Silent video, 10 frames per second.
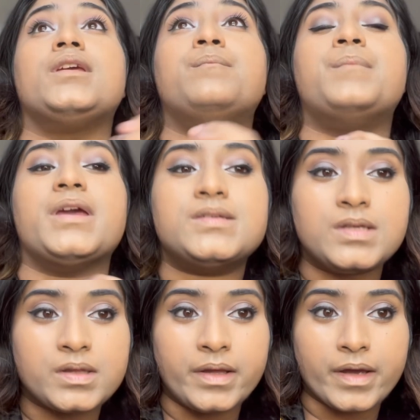basic
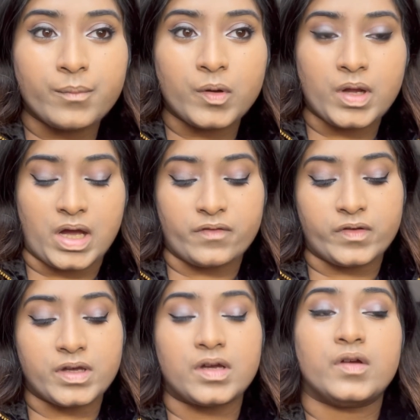thing about
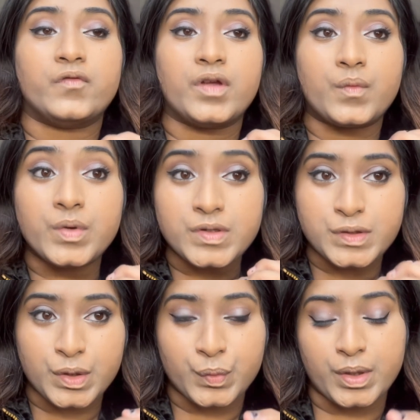having a very
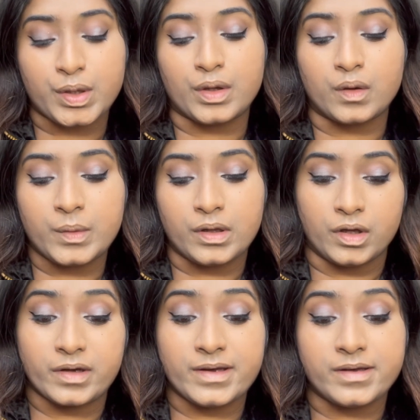dewy and a glowy
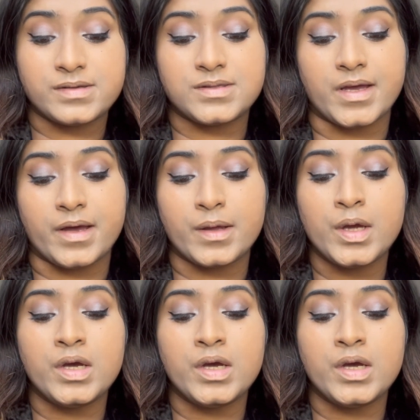look is that